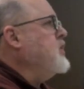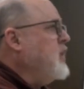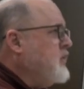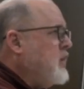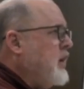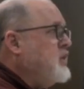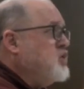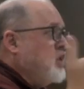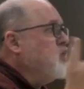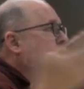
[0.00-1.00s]
it does that, it
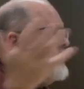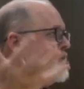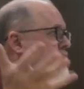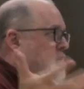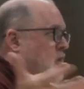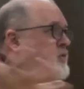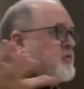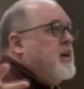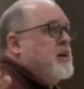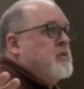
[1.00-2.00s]
generates those
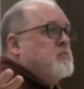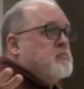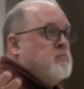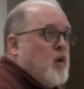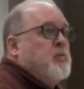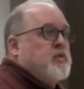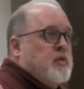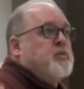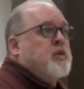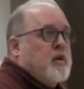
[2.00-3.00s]
very moments
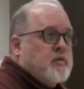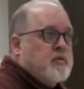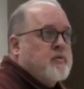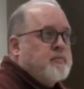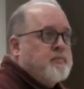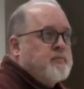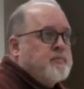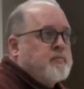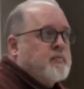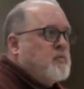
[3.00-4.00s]
themselves.
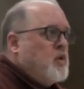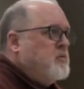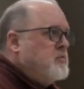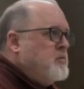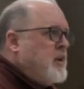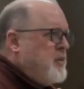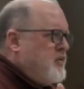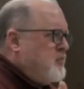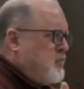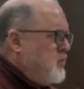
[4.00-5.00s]
Well, that means
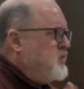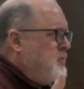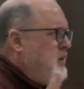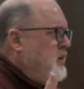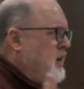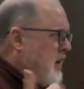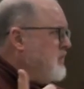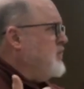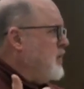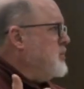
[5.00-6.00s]
it proves to be the
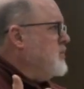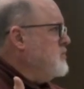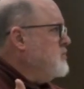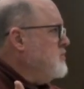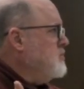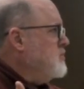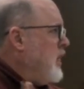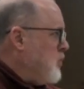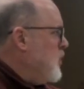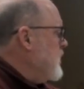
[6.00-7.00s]
concept.
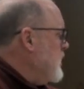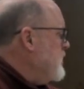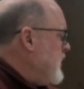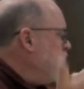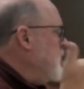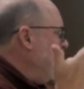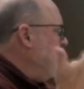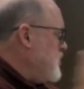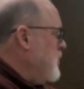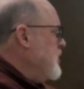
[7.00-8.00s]
That's what it's
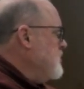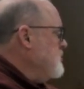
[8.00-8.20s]
doing.